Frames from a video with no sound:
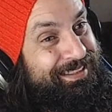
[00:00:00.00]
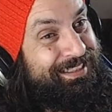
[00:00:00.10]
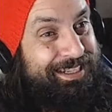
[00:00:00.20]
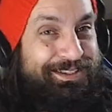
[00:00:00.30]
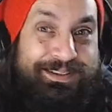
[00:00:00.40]

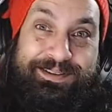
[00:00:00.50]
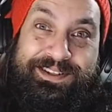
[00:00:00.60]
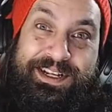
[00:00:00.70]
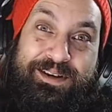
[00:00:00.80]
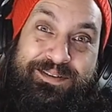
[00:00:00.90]

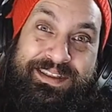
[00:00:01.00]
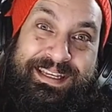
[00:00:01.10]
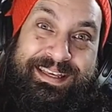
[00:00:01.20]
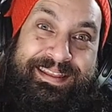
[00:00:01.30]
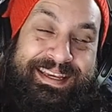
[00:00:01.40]
Stare up at the
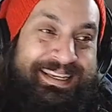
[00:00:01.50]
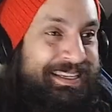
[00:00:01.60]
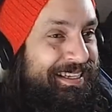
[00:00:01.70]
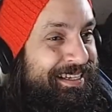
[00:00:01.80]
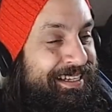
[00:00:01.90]
end there.
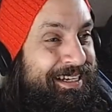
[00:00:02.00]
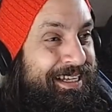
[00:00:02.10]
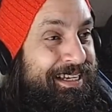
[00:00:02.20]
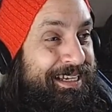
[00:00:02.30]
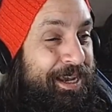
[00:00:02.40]

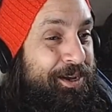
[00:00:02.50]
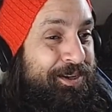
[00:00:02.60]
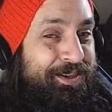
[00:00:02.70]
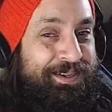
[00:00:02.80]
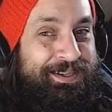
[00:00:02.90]
There you go.
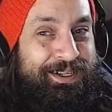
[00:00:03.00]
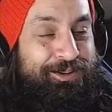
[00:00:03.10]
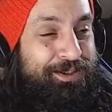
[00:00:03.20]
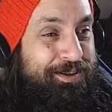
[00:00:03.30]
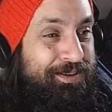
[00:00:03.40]

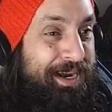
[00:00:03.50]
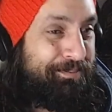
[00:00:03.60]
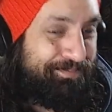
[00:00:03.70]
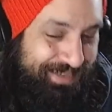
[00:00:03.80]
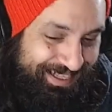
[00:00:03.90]
Holy
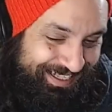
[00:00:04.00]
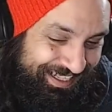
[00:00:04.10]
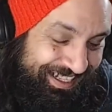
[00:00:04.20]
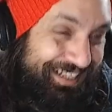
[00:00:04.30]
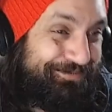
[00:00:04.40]
crap.
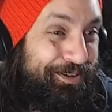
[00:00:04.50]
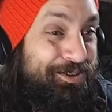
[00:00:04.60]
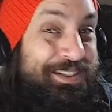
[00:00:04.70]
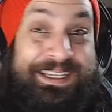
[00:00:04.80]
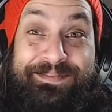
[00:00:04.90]

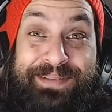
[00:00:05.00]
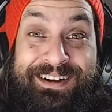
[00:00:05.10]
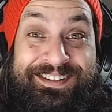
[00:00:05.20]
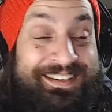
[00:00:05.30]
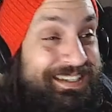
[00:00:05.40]
Fallcie,
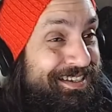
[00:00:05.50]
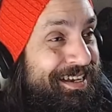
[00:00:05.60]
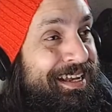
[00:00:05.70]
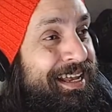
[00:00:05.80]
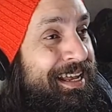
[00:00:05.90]
Parasites.
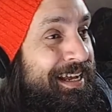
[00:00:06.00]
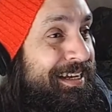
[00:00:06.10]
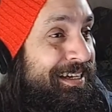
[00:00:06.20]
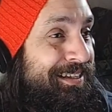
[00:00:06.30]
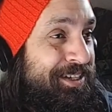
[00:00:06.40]

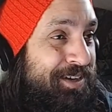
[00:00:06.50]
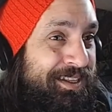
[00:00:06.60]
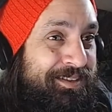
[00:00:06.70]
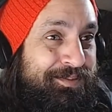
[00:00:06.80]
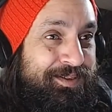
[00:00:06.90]
Their track
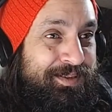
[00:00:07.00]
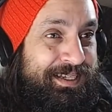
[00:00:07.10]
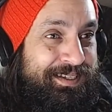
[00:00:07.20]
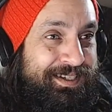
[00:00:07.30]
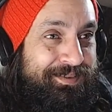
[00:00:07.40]
that was
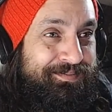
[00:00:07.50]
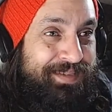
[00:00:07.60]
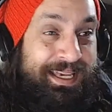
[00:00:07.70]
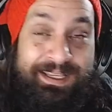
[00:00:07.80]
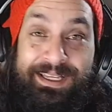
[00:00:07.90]
released,
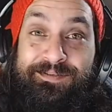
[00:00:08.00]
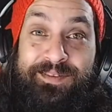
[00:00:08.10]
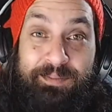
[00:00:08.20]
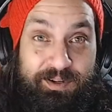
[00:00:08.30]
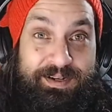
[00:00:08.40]
in
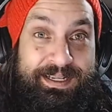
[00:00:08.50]
February